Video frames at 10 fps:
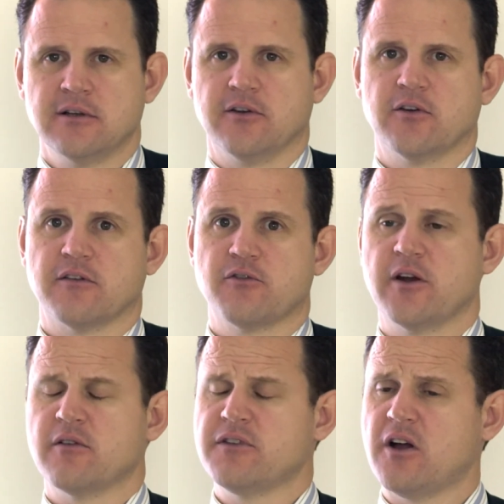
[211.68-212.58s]
You've got the
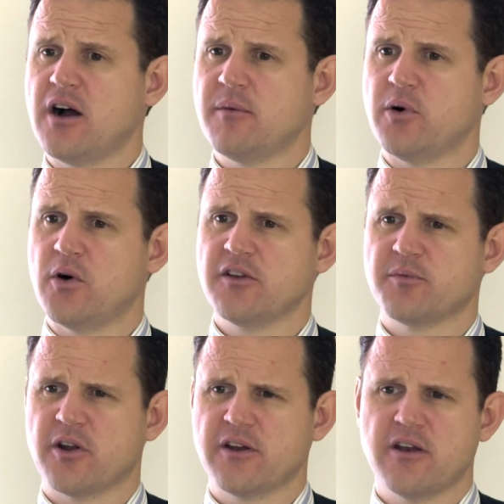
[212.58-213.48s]
frequent flyer points,
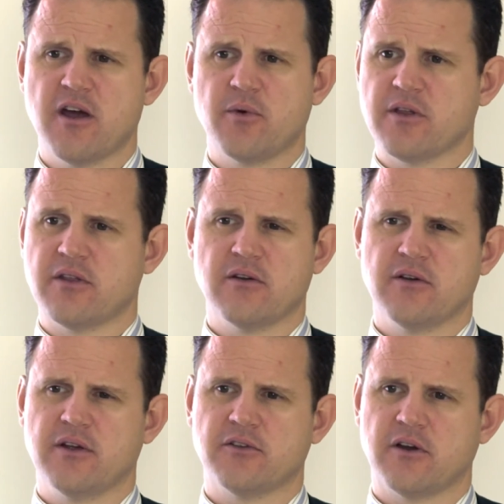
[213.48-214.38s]
but I don't know whether
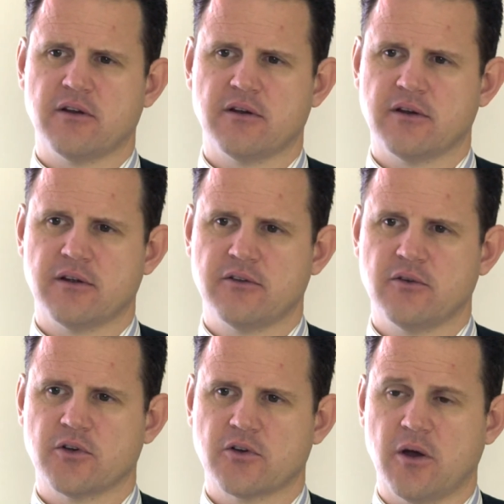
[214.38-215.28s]
there is. I do
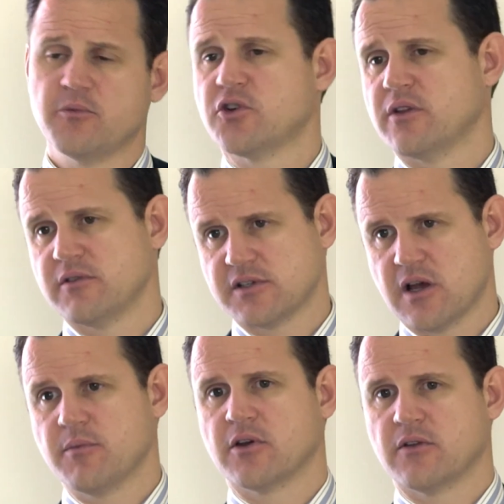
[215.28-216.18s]
recall. I'm sure there is
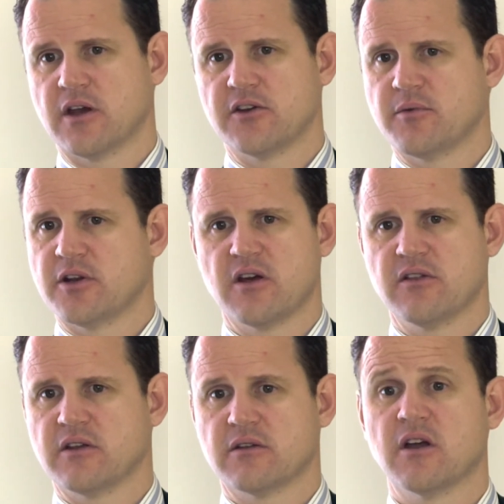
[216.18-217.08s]
something on the OT, but I don't
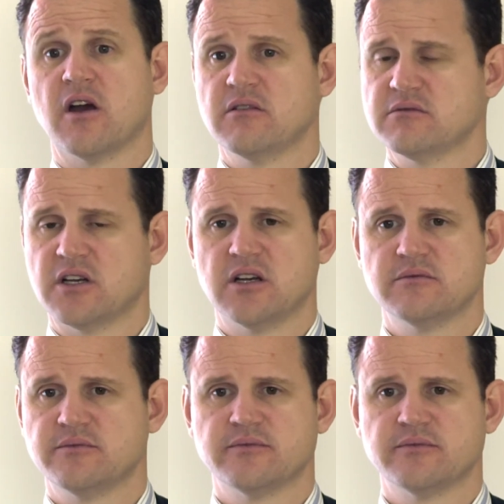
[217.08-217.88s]
think. No.